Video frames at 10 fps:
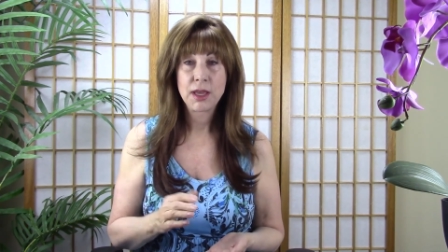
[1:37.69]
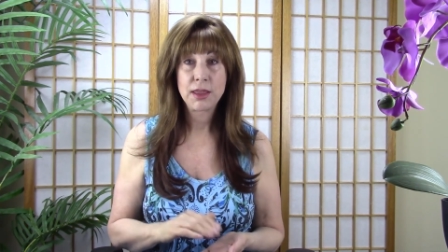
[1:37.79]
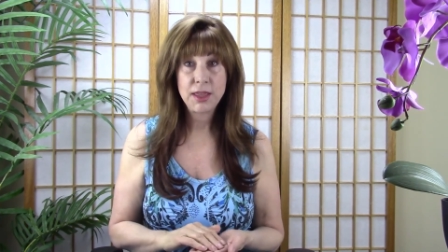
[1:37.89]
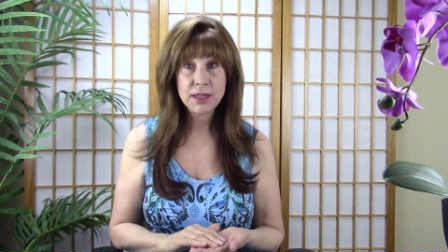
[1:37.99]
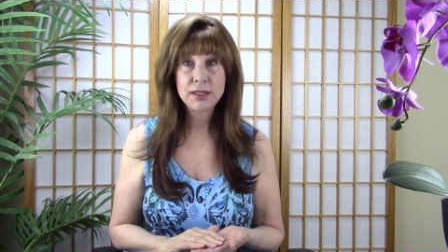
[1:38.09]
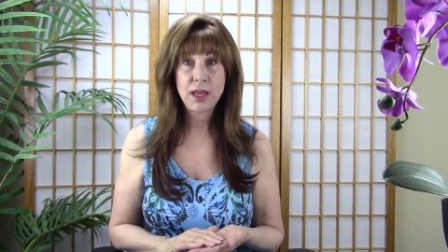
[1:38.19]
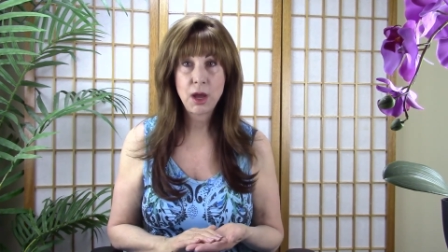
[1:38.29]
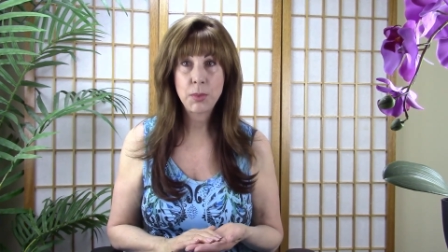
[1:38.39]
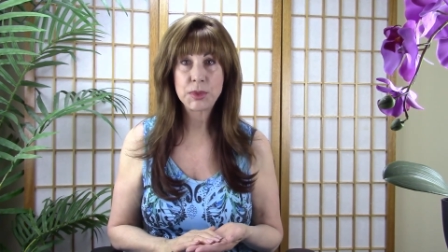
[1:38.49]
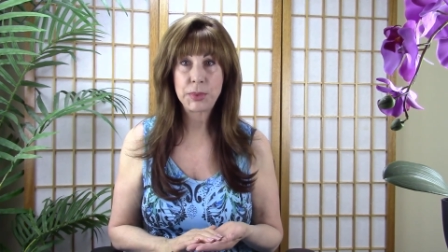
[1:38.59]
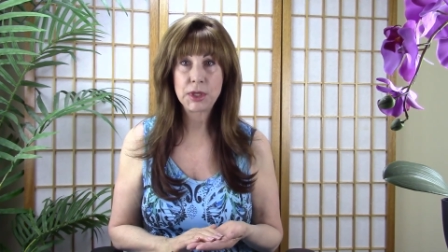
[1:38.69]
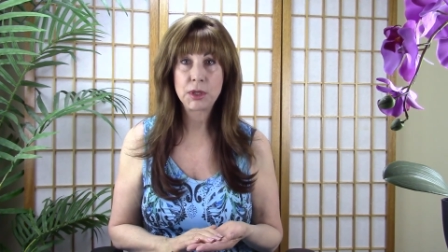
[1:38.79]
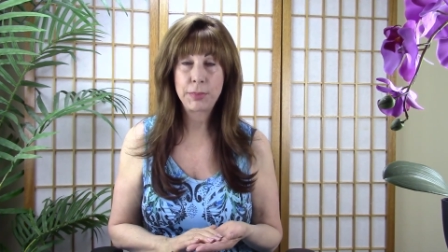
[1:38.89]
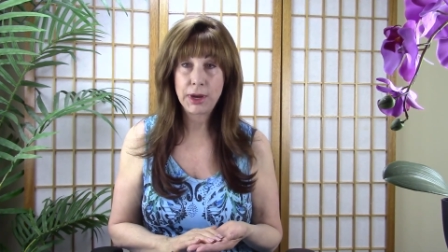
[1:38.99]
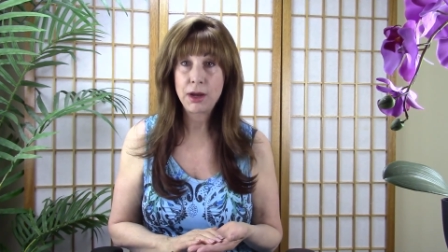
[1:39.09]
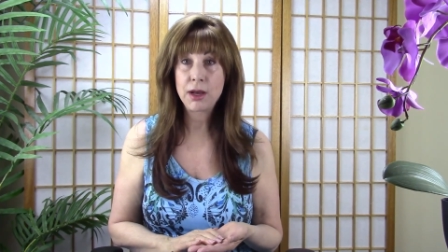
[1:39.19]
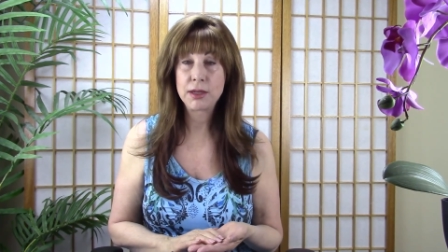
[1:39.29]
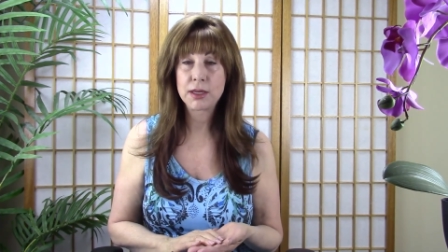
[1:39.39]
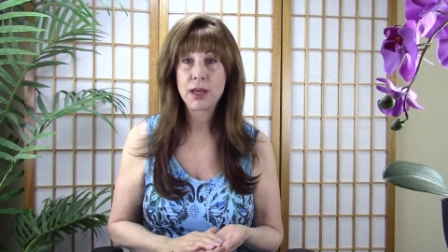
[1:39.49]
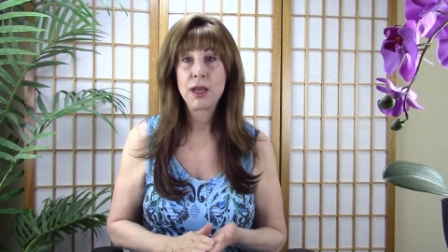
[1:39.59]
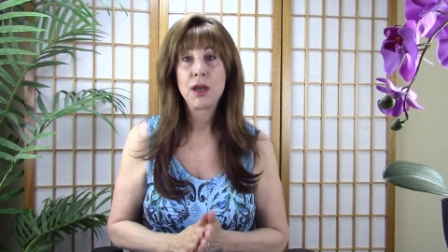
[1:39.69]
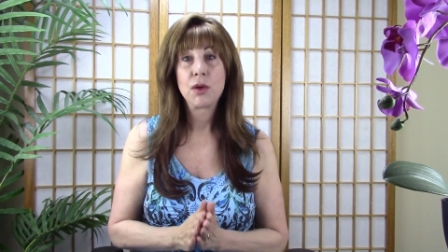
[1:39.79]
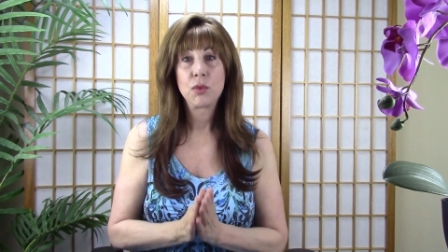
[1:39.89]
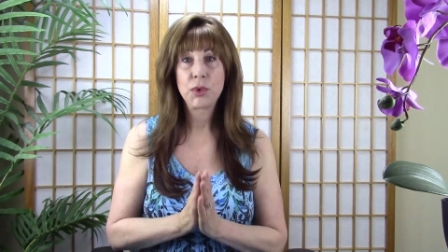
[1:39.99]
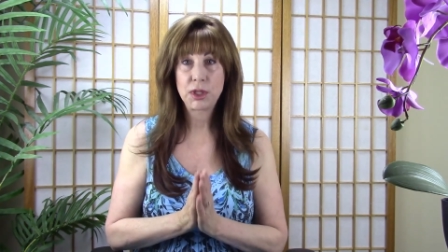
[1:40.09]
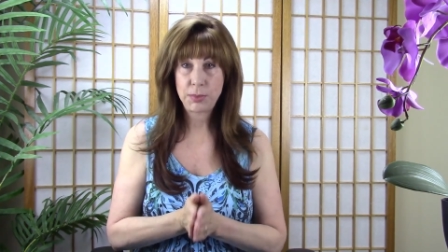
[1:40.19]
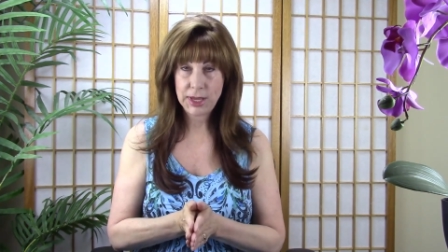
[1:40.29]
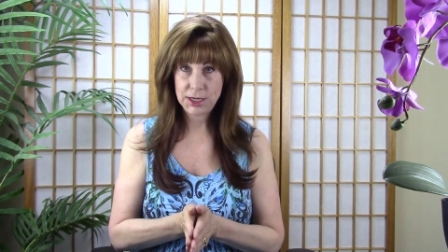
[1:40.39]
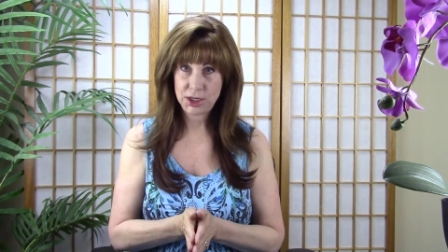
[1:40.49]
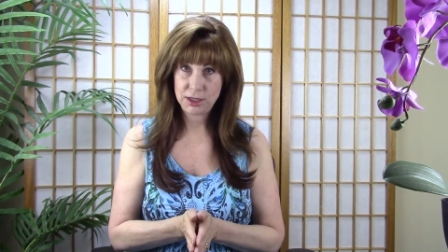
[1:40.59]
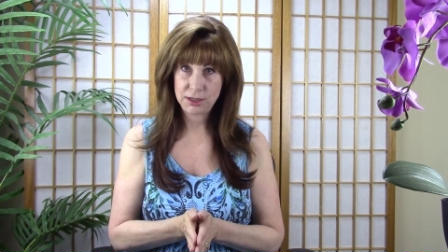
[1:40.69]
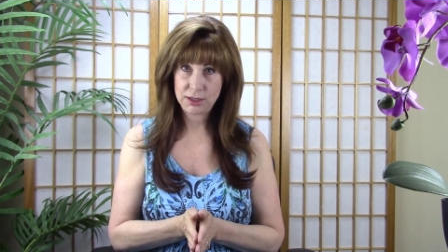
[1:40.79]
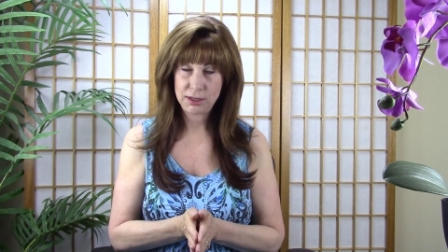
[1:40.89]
This helps build a bond with the patient,